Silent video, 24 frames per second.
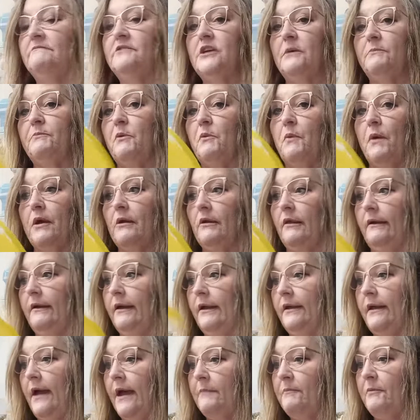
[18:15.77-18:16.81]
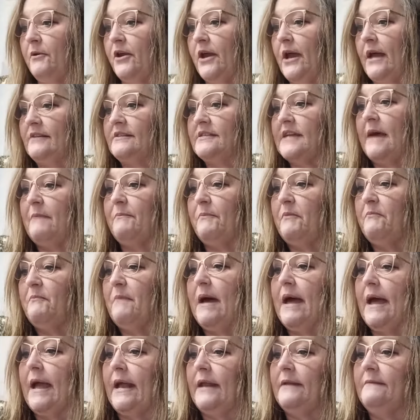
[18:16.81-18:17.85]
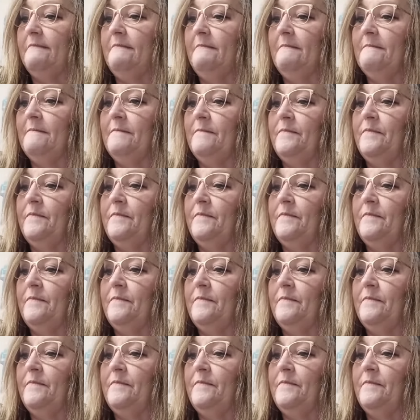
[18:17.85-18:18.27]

Tupperware lid I put on top of mine,